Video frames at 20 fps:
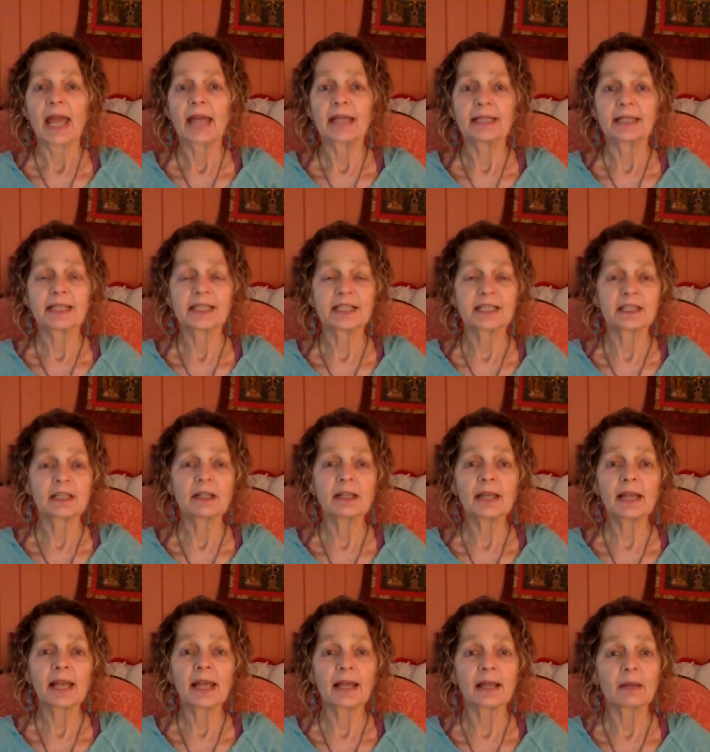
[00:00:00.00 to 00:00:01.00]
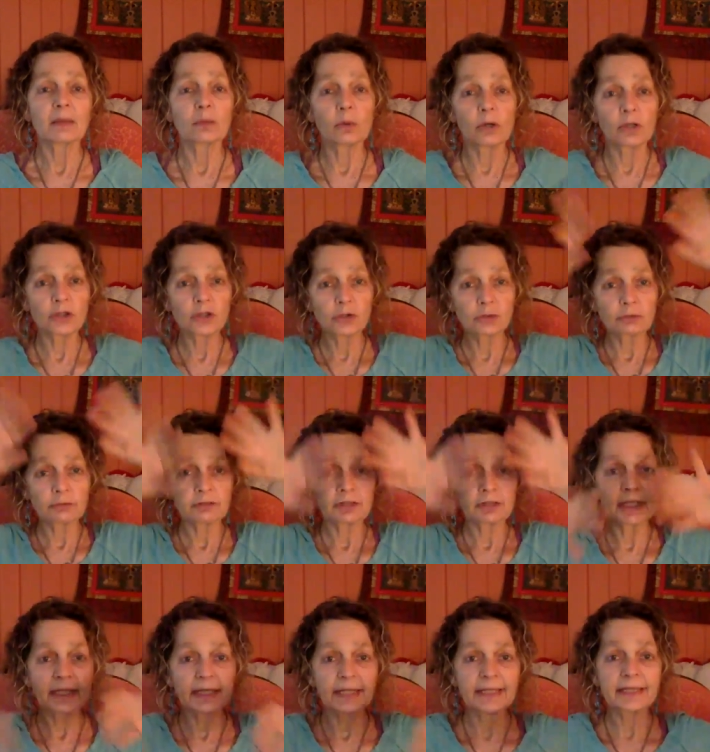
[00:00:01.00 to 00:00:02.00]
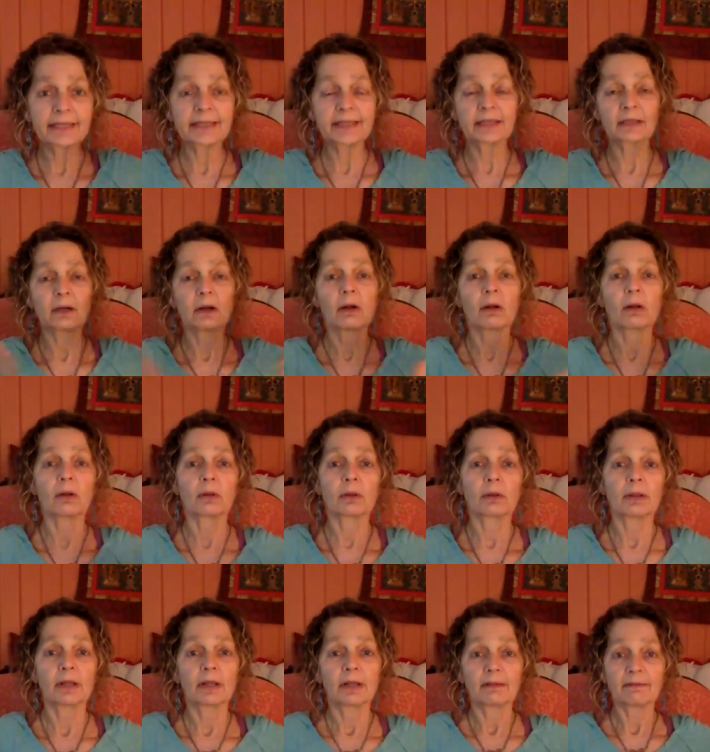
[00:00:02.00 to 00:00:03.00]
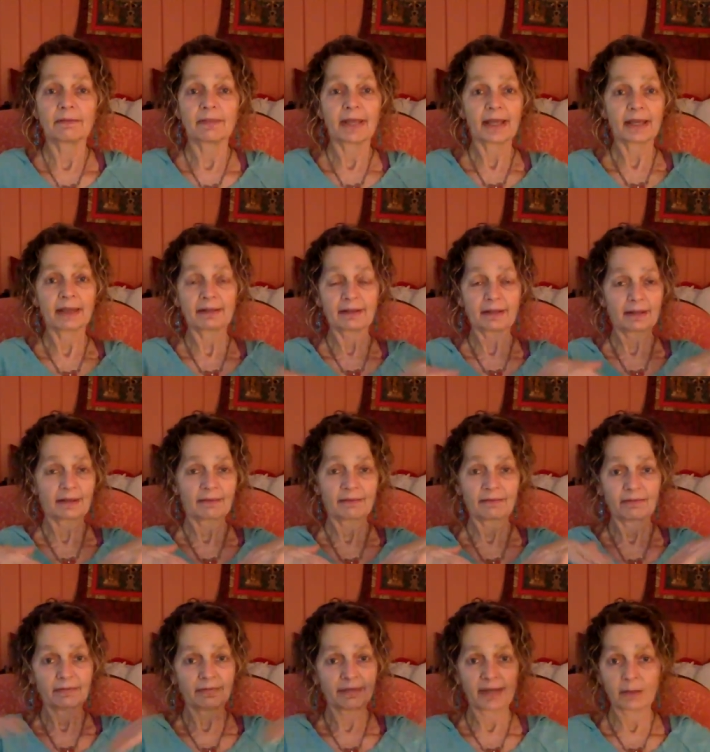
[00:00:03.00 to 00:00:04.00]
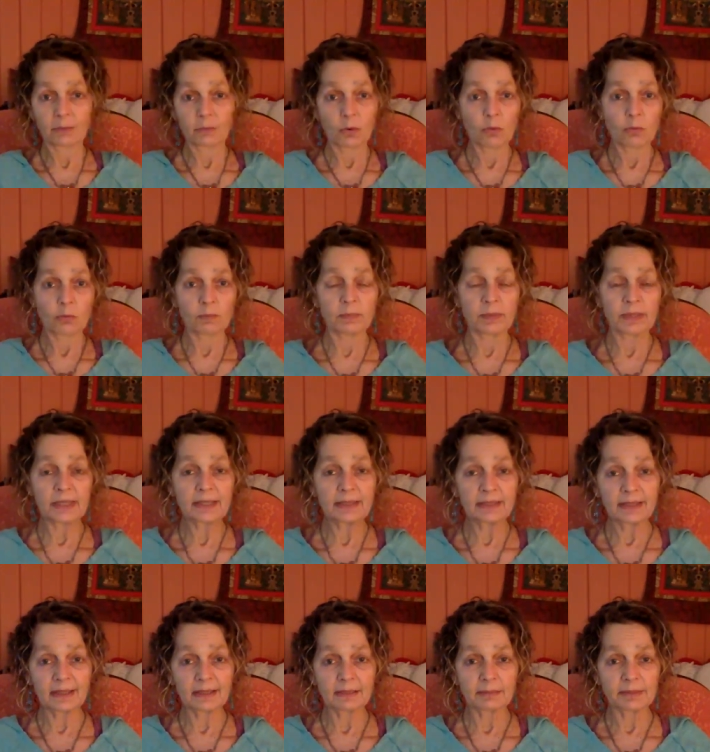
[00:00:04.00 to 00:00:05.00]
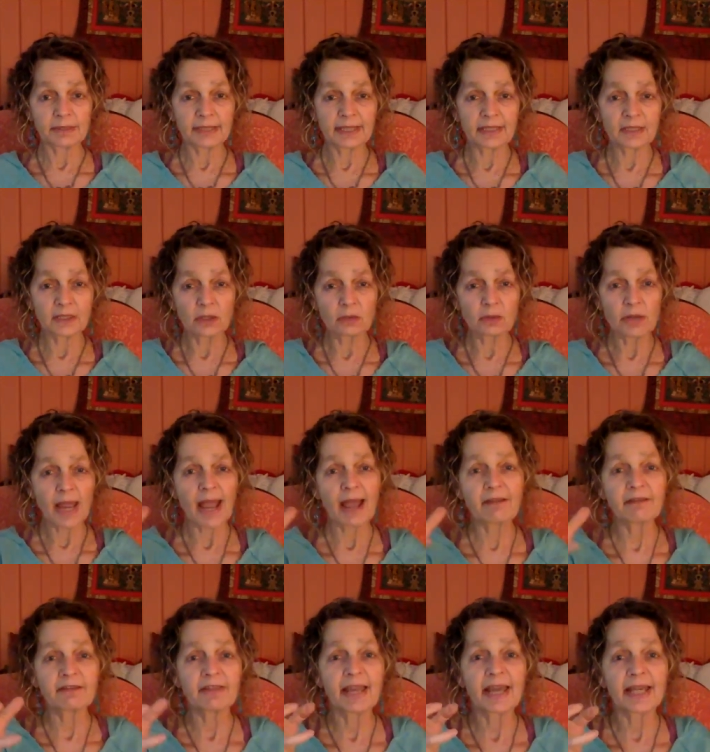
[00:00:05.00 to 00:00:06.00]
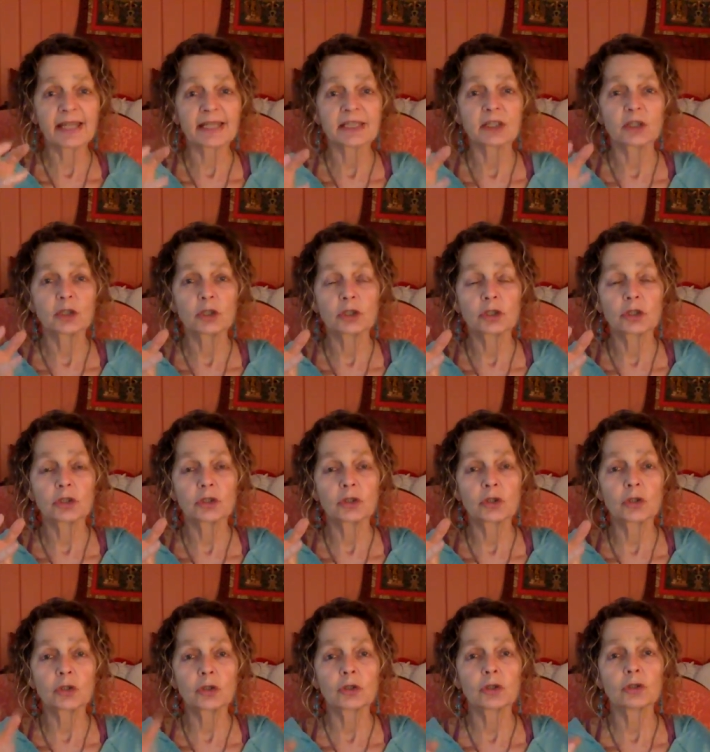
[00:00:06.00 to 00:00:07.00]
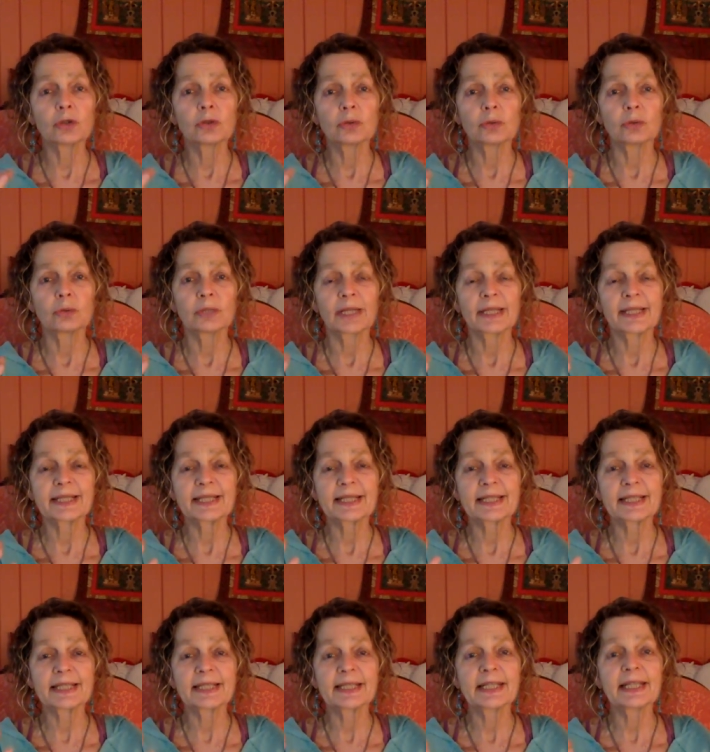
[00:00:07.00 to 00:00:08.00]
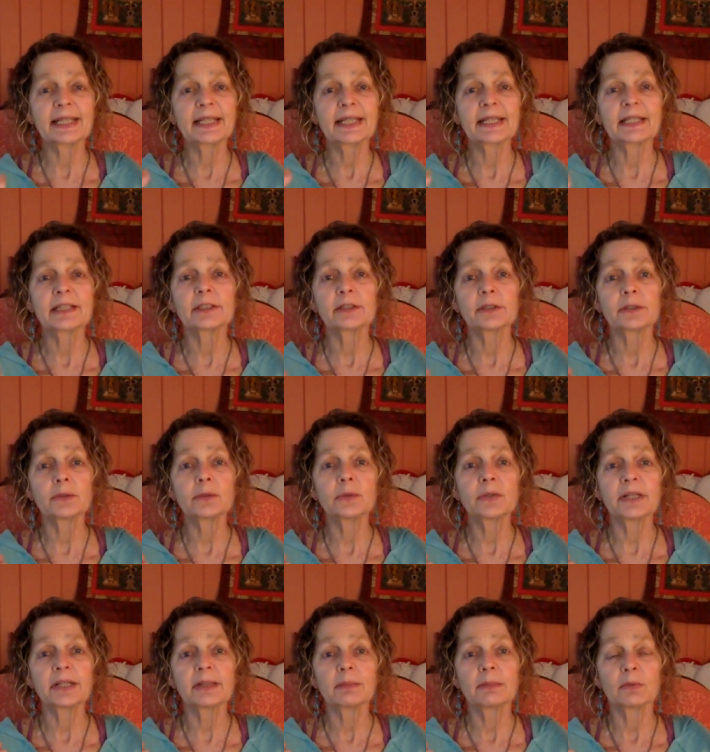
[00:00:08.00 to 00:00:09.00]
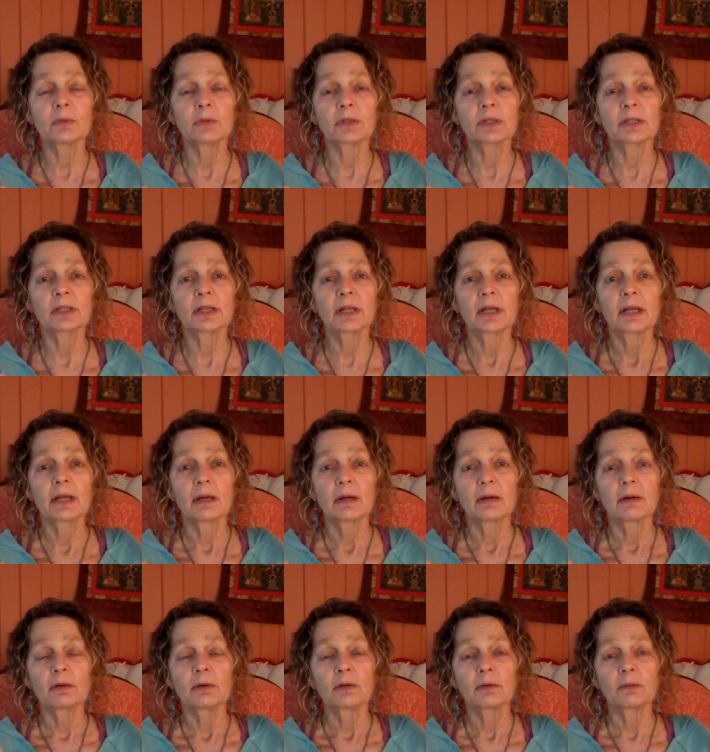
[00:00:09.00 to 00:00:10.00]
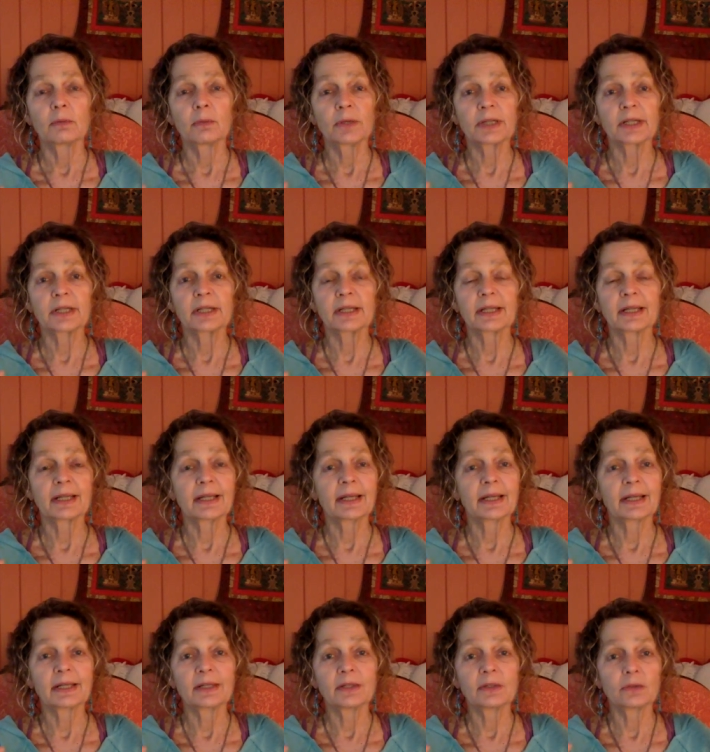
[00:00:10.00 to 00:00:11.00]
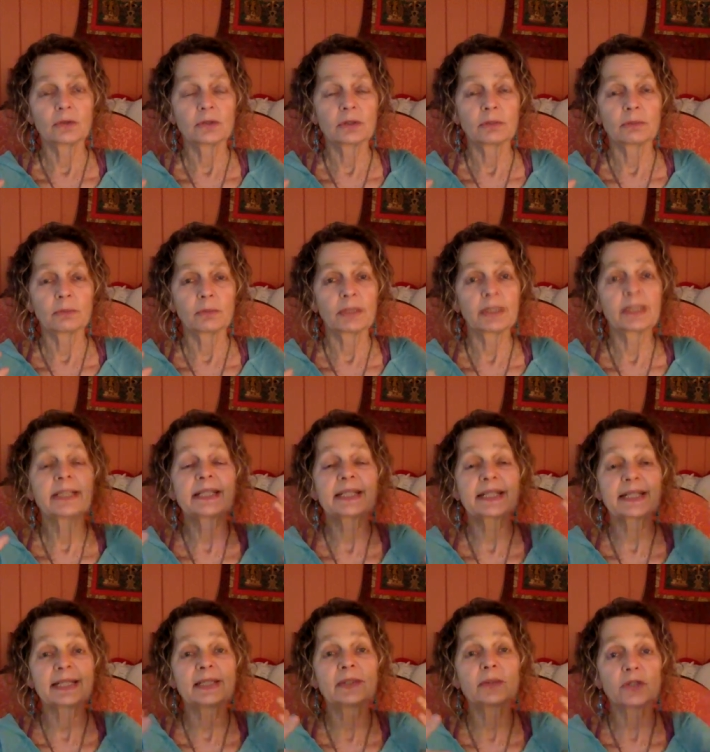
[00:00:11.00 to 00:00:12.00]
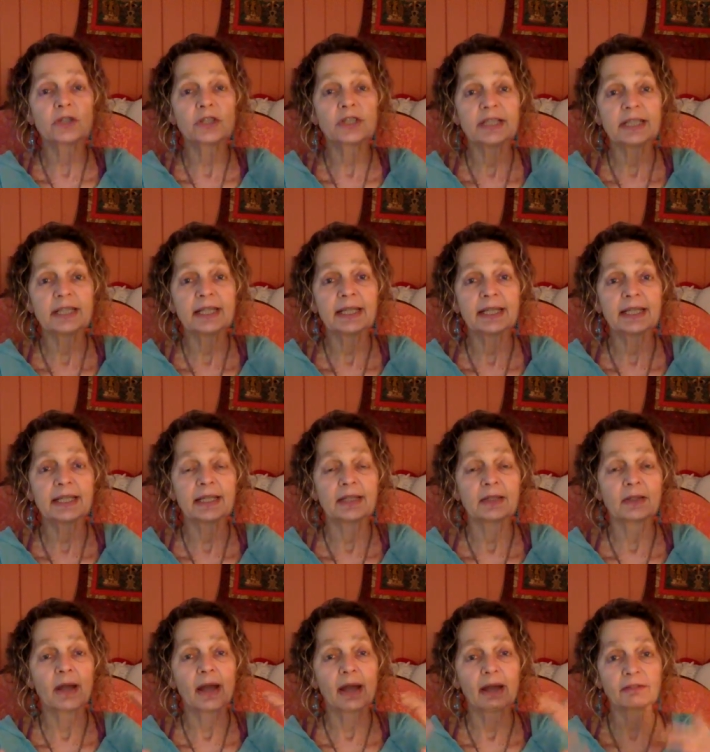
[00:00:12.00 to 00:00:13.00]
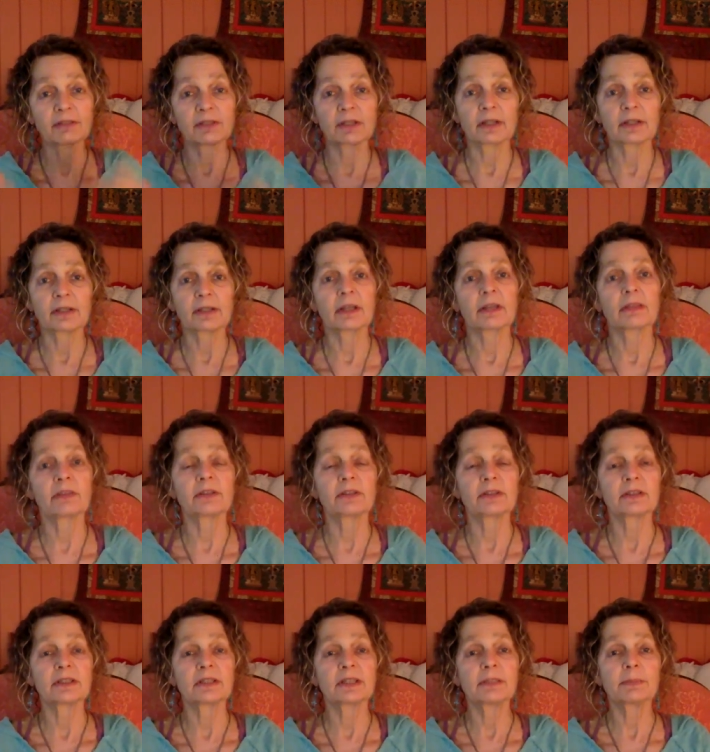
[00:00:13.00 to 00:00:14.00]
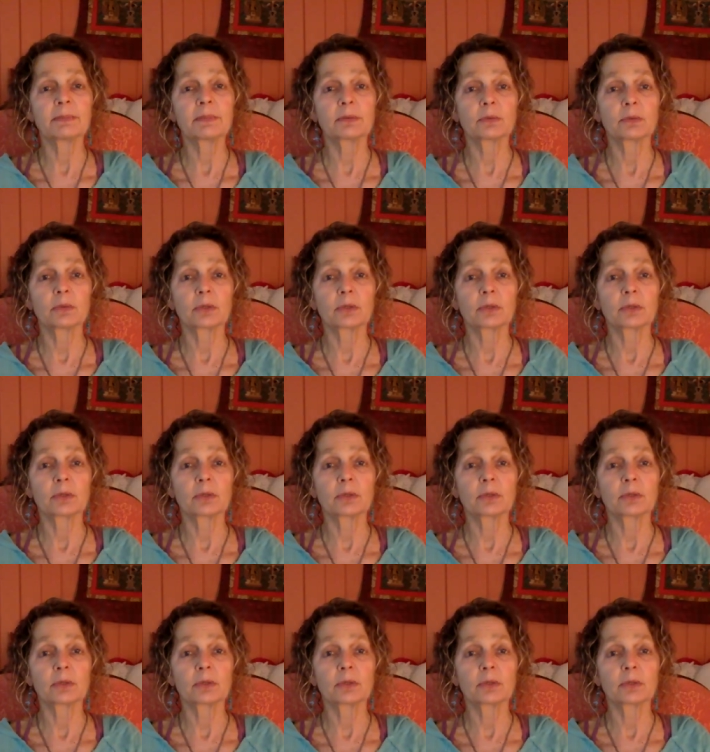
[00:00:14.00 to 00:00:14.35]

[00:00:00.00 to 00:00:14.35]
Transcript: And it's not like once you've cleared it all that they won't be there, but they don't have that glue, that sticky glue anymore, where you when it's still sticky and you have not done the deeper